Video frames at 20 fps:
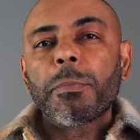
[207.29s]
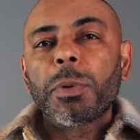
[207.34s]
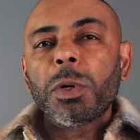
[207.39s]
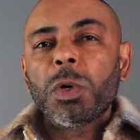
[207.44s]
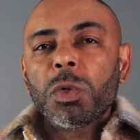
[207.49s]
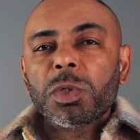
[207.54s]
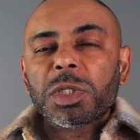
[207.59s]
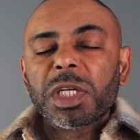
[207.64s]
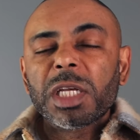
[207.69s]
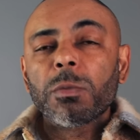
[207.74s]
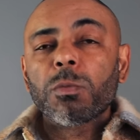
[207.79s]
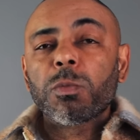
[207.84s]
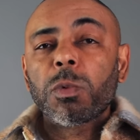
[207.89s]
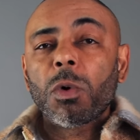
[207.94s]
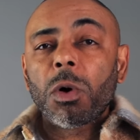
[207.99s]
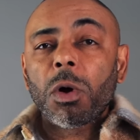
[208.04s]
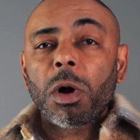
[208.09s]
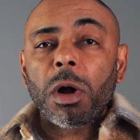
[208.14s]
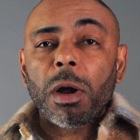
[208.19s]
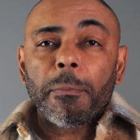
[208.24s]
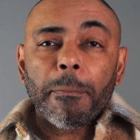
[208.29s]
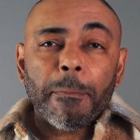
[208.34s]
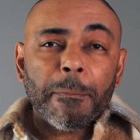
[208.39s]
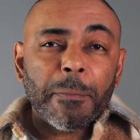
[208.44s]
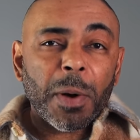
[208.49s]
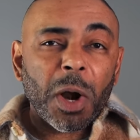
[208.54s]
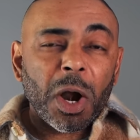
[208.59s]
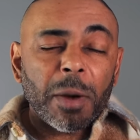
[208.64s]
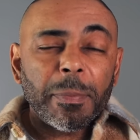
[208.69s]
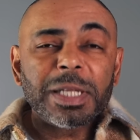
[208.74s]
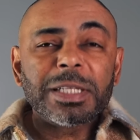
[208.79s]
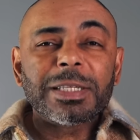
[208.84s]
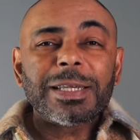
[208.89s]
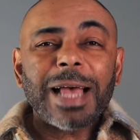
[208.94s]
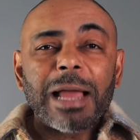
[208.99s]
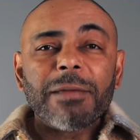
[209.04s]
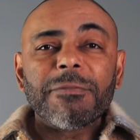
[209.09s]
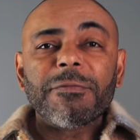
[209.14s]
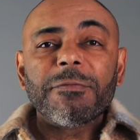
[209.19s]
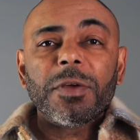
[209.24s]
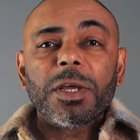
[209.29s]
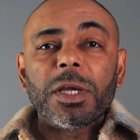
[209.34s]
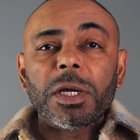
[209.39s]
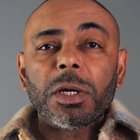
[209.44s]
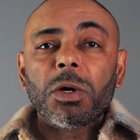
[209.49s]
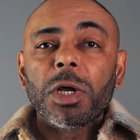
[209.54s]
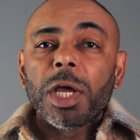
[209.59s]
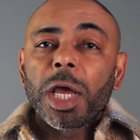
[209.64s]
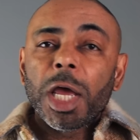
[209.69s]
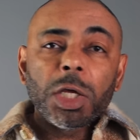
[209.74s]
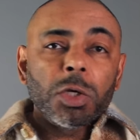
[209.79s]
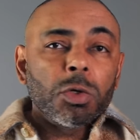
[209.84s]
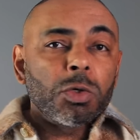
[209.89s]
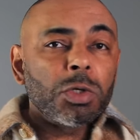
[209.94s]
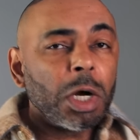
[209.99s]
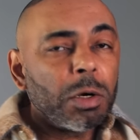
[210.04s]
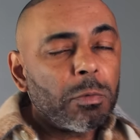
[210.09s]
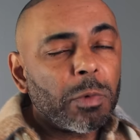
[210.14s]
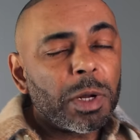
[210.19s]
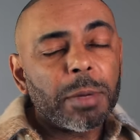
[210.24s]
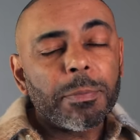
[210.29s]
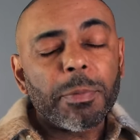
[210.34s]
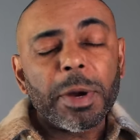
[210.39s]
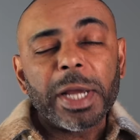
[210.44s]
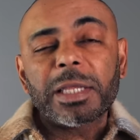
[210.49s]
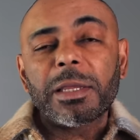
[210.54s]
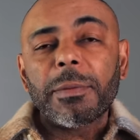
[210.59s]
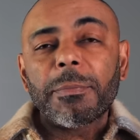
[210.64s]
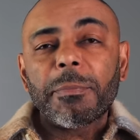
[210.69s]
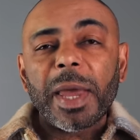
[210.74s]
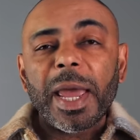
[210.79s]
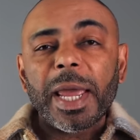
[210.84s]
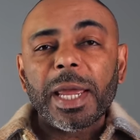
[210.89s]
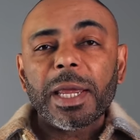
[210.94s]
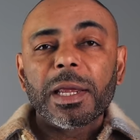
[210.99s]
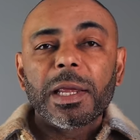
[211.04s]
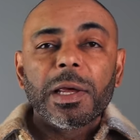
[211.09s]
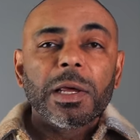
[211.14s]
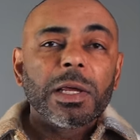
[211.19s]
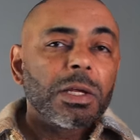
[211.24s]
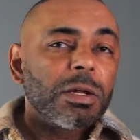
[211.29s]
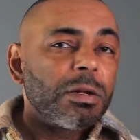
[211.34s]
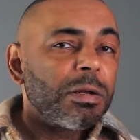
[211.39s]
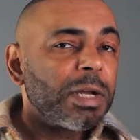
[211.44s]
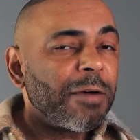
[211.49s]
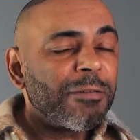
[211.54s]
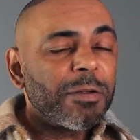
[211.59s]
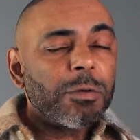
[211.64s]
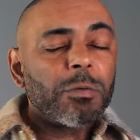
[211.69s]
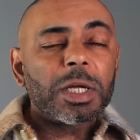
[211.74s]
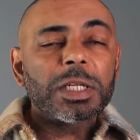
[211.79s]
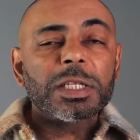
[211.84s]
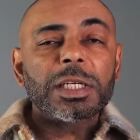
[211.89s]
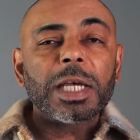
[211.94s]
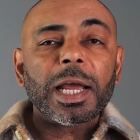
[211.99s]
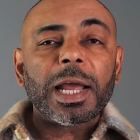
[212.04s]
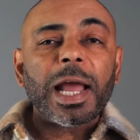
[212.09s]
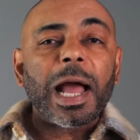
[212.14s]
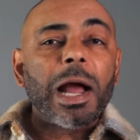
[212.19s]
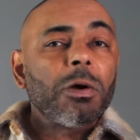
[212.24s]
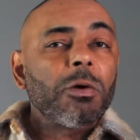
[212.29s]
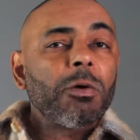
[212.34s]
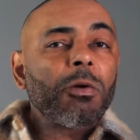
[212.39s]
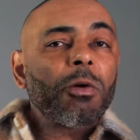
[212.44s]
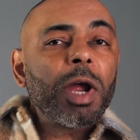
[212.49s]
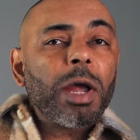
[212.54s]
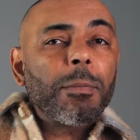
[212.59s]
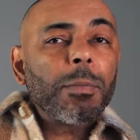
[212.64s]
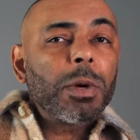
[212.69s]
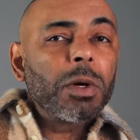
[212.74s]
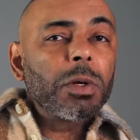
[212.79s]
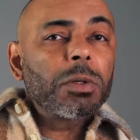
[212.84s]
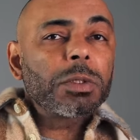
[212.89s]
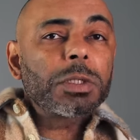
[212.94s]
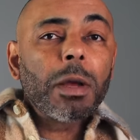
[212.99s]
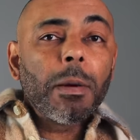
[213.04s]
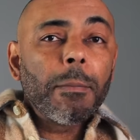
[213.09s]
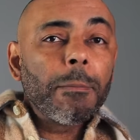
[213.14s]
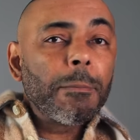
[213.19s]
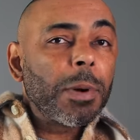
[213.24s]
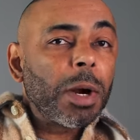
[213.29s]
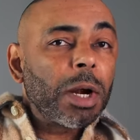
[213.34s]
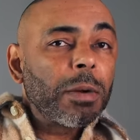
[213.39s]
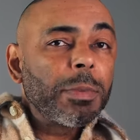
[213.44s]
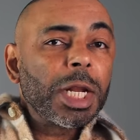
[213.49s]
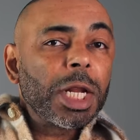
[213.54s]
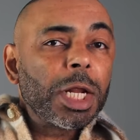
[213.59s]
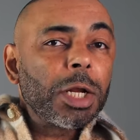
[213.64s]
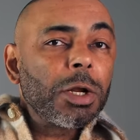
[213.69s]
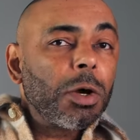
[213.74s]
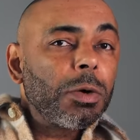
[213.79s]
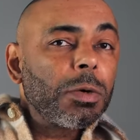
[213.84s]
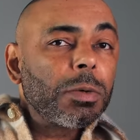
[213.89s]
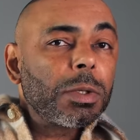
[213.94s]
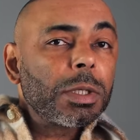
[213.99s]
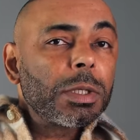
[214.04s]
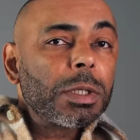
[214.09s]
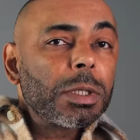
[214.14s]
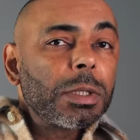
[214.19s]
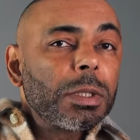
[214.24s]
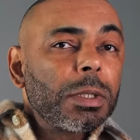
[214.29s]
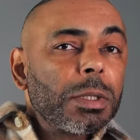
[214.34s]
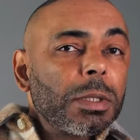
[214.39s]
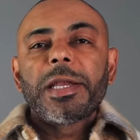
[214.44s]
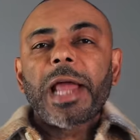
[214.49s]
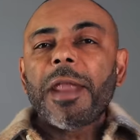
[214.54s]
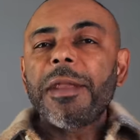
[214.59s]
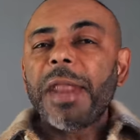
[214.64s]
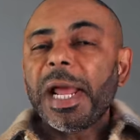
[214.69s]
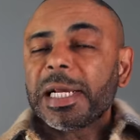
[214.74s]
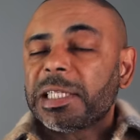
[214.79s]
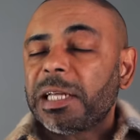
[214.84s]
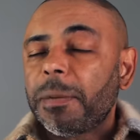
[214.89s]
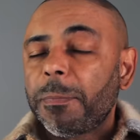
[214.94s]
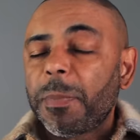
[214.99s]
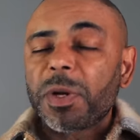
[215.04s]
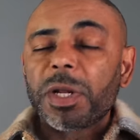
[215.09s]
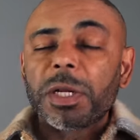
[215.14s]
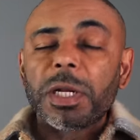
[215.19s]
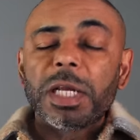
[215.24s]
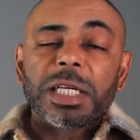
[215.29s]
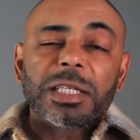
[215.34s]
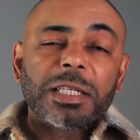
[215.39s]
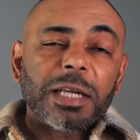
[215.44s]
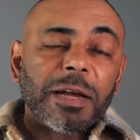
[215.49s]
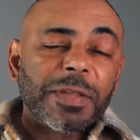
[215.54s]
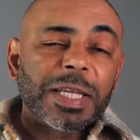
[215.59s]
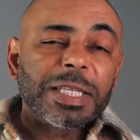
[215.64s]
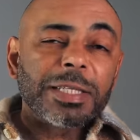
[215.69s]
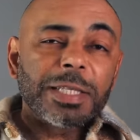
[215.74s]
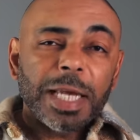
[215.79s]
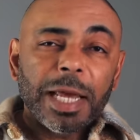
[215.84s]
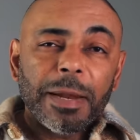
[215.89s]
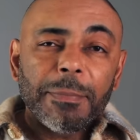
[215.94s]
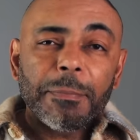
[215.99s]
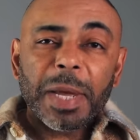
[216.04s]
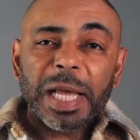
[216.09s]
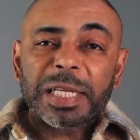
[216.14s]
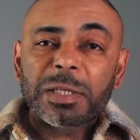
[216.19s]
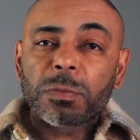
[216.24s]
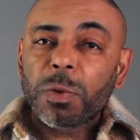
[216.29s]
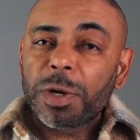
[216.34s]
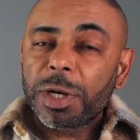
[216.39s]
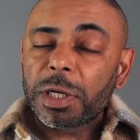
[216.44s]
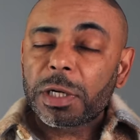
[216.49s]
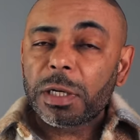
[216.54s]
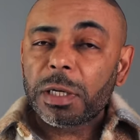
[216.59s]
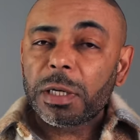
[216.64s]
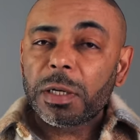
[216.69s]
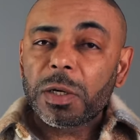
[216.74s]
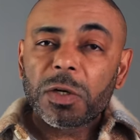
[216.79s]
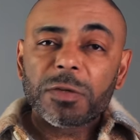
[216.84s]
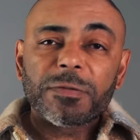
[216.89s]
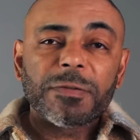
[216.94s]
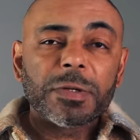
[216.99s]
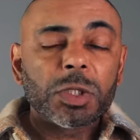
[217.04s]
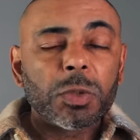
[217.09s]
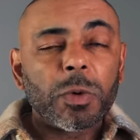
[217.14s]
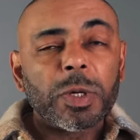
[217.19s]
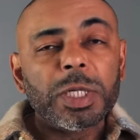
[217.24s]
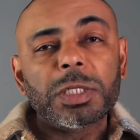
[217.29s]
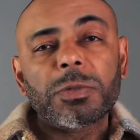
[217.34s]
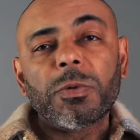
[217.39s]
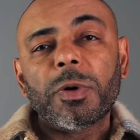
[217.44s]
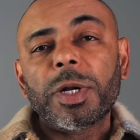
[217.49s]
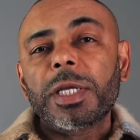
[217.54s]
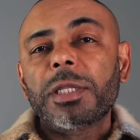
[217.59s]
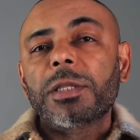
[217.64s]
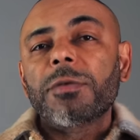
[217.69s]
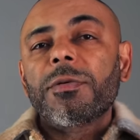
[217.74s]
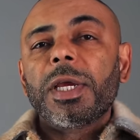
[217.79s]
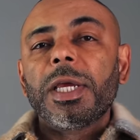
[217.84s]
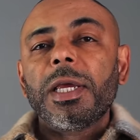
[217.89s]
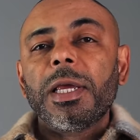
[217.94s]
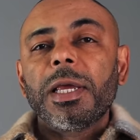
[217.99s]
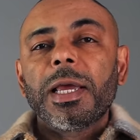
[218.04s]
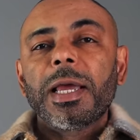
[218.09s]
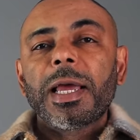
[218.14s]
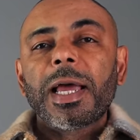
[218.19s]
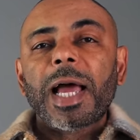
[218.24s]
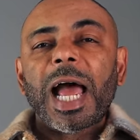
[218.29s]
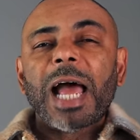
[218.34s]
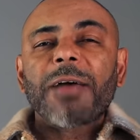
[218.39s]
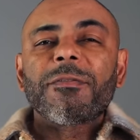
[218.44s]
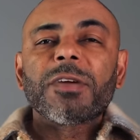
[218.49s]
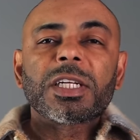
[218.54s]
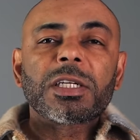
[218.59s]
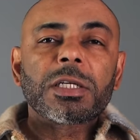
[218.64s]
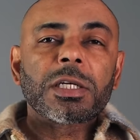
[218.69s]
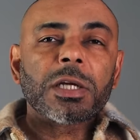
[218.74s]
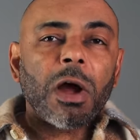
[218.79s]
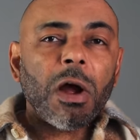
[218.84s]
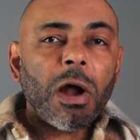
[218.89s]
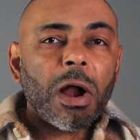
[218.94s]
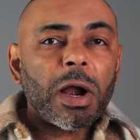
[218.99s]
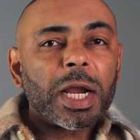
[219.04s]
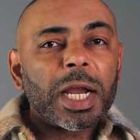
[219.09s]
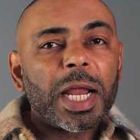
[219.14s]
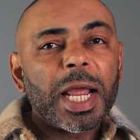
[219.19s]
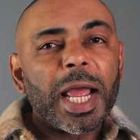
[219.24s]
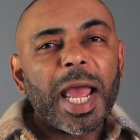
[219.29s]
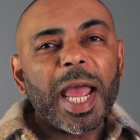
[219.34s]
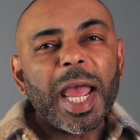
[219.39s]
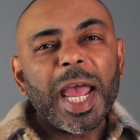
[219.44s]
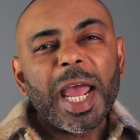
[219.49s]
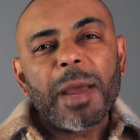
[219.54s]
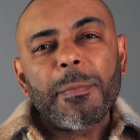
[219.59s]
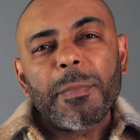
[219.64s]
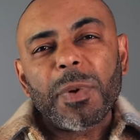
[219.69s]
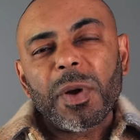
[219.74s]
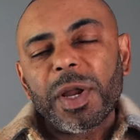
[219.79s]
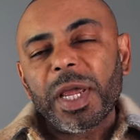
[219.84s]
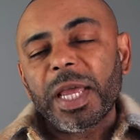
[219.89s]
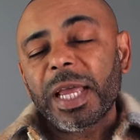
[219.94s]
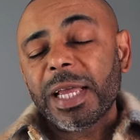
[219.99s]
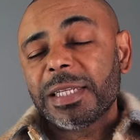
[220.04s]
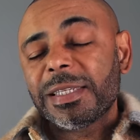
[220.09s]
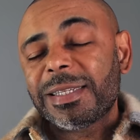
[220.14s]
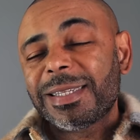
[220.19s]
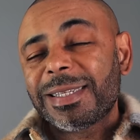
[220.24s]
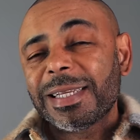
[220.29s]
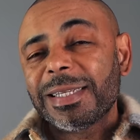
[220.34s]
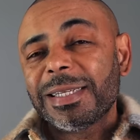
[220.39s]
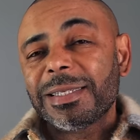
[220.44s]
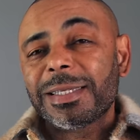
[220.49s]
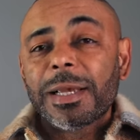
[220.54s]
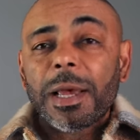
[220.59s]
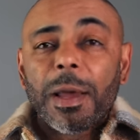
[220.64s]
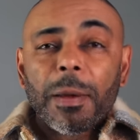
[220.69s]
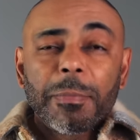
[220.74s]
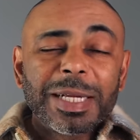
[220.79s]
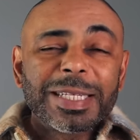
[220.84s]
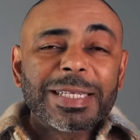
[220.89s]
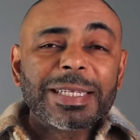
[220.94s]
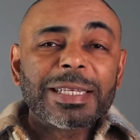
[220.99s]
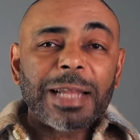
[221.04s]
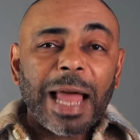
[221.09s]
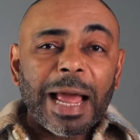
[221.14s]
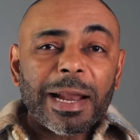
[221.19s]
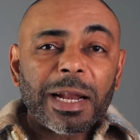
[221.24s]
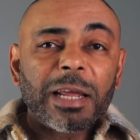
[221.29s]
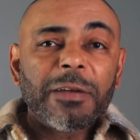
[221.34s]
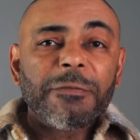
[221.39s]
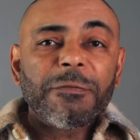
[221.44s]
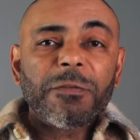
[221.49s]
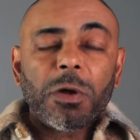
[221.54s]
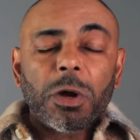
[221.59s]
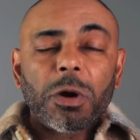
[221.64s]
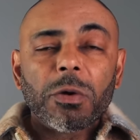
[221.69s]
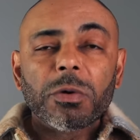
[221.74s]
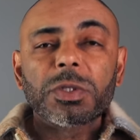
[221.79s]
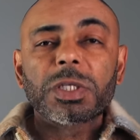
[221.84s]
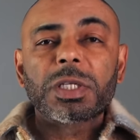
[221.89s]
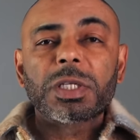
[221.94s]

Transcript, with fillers: boozy, warm, bourbon type feel, and you don't want to break the bank, you definitely want to check out Cremo's Bourbon and Oak. Now, next up on the list of the 10 best winter colognes for 2023, I have a dark amber incense but slightly floral